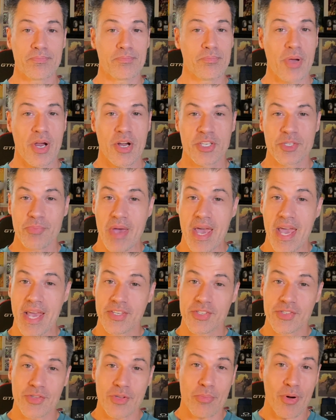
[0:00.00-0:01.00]
pair of
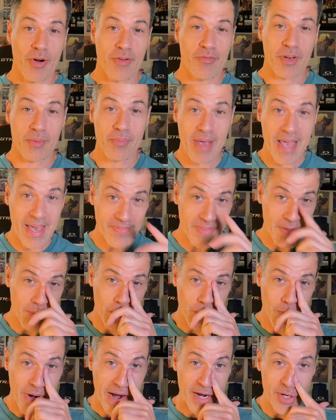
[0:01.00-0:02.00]
Spanx, the perfect pant. They were
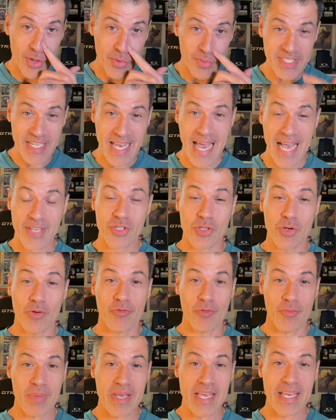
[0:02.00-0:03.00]
brand new with tags. So
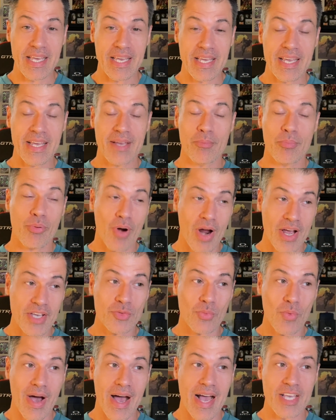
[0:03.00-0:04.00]
for me,
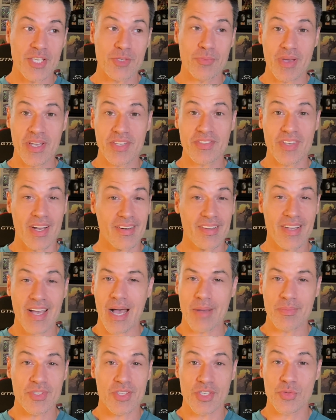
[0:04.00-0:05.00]
price-wise, based on
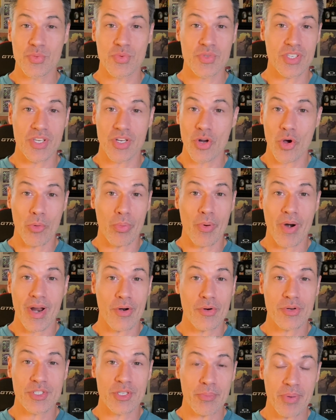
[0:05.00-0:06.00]
comps, this was a
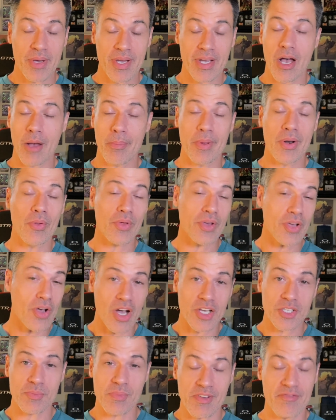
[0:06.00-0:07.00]
no-brainer to pick up. It only
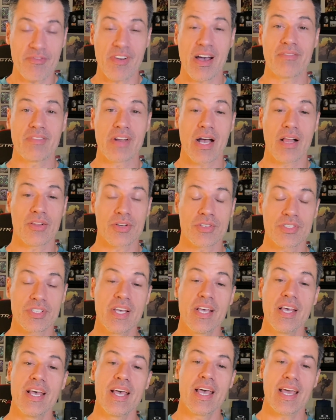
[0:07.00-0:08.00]
cost me
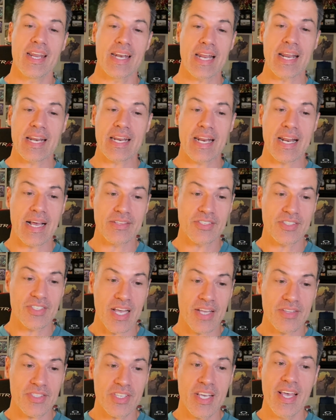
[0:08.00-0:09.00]
$5.99.